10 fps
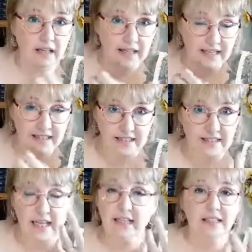It's the
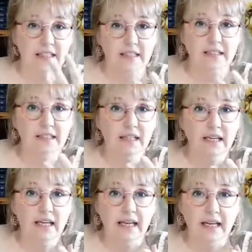senses.
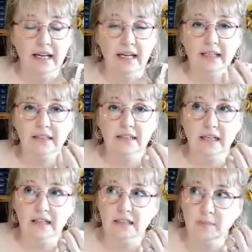It is
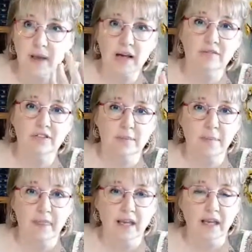a smell of
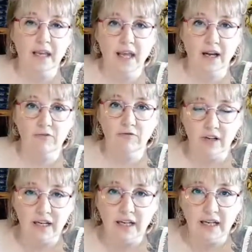something can
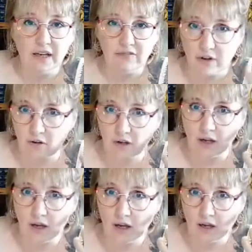really evoke
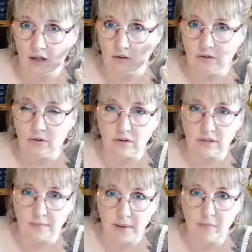a long
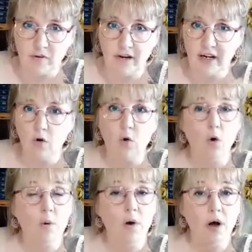lost memory
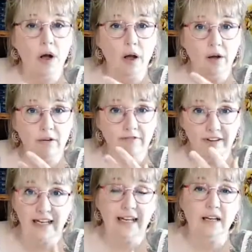or a
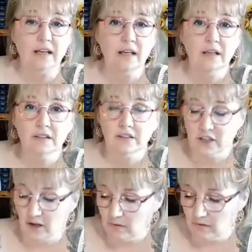feeling.
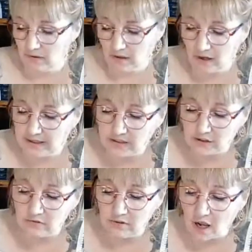So I
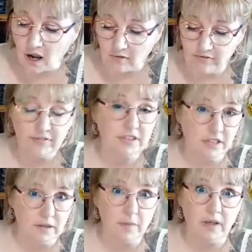do love
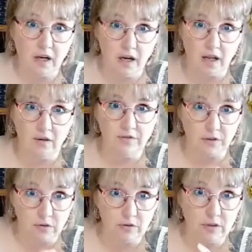cinnamon and cloves
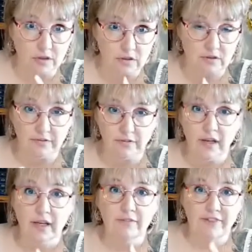and all the sort of
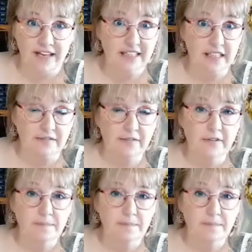festive